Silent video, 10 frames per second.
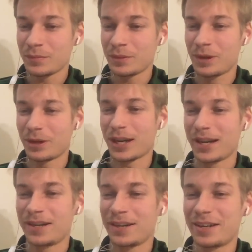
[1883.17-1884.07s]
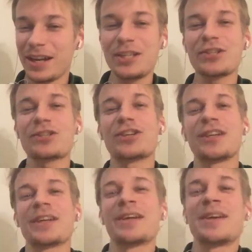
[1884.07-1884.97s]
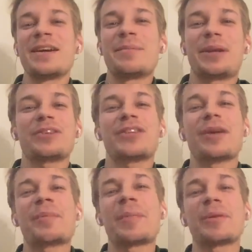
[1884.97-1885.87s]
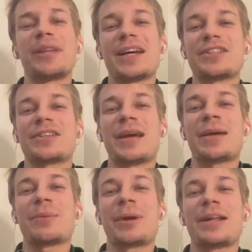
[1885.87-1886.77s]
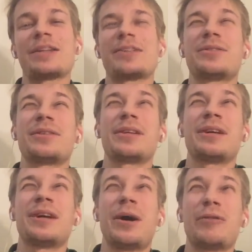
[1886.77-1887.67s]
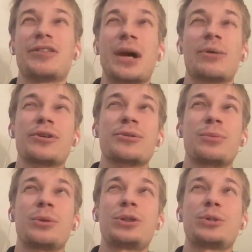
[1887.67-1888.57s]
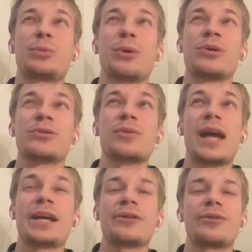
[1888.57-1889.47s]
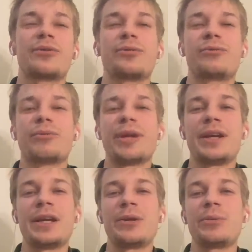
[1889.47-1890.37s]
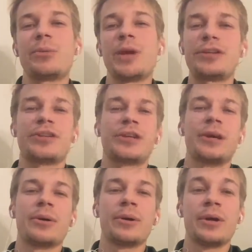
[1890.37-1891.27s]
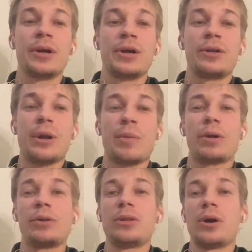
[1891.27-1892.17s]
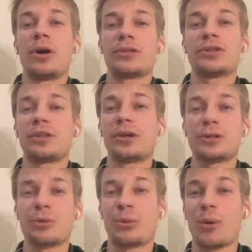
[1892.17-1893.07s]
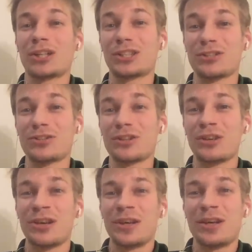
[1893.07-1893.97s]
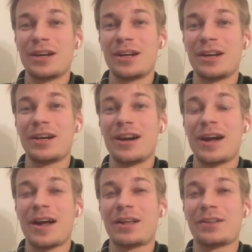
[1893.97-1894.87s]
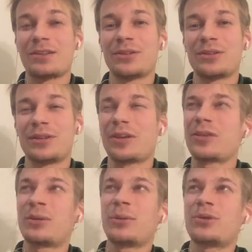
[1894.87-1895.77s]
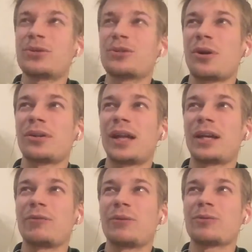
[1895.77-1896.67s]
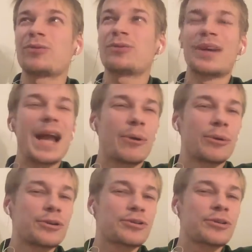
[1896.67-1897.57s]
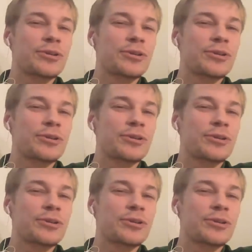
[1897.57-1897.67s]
Okay, interesting. Because I remember the last time we held office hours, which was like 3 weeks ago, there were lots and lots of questions. And I think we talked like for 3 hours.